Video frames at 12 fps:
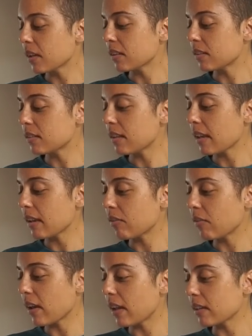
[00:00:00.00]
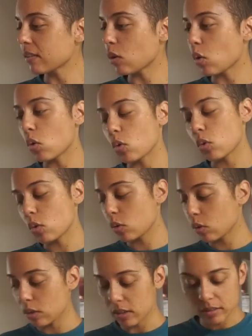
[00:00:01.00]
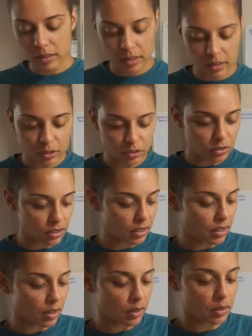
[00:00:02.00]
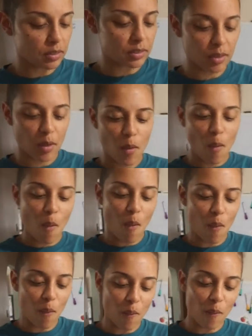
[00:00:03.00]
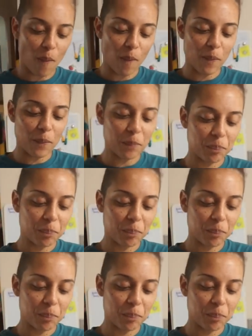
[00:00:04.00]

Say fast. Oh, because here she goes. Uh -uh. Oh.